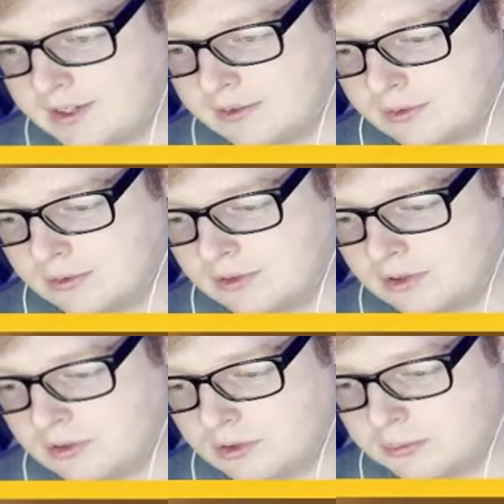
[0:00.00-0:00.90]
throw a
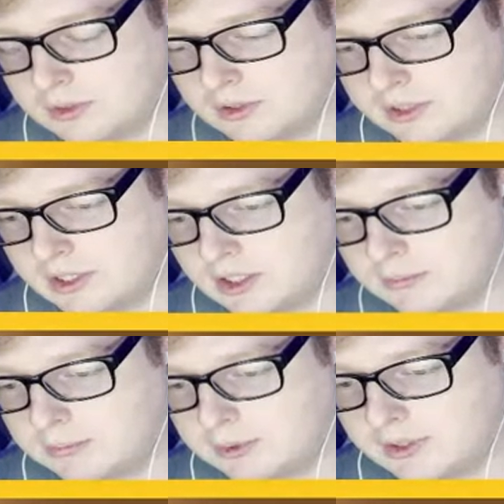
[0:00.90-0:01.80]
lure ball at
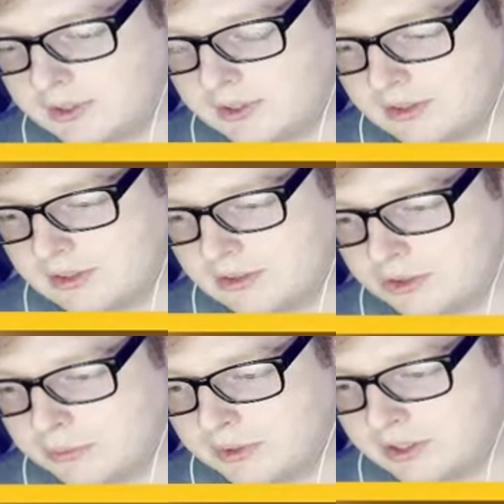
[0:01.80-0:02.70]
it, but to
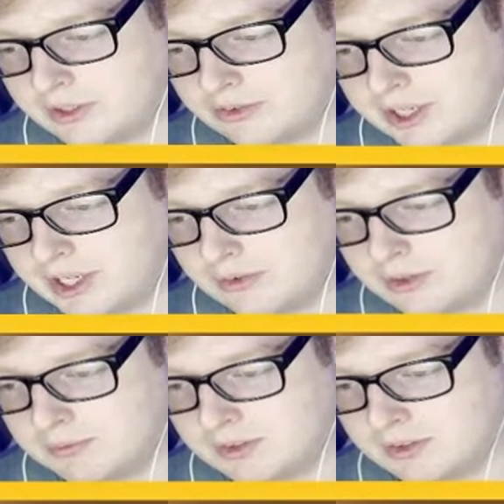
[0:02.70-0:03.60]
be honest, I don't
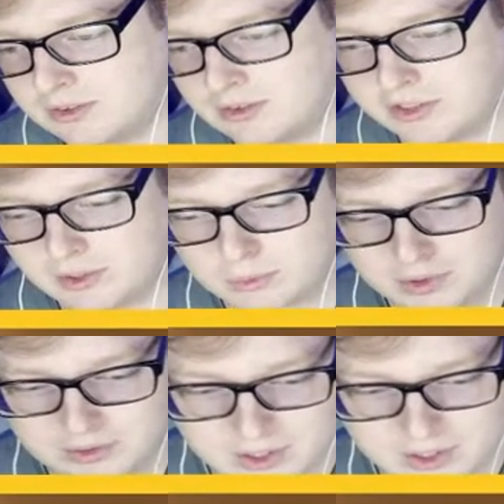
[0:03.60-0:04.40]
even think this thing's like worth it. I